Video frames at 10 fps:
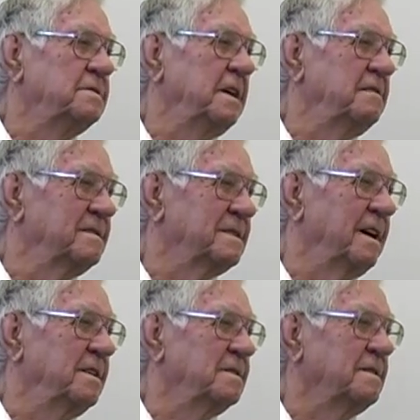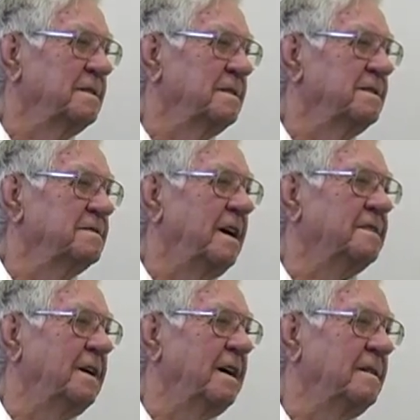They was kind of
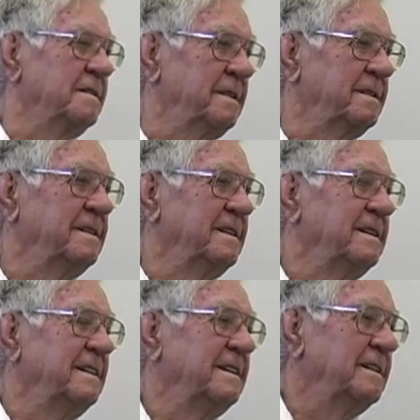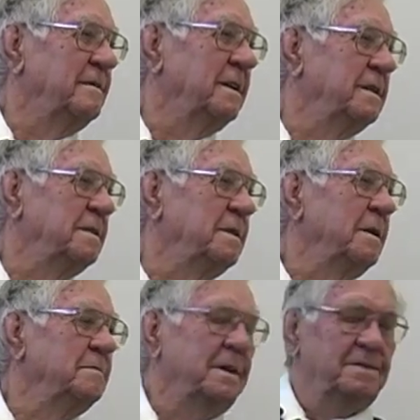sacked out on the, around the tub there.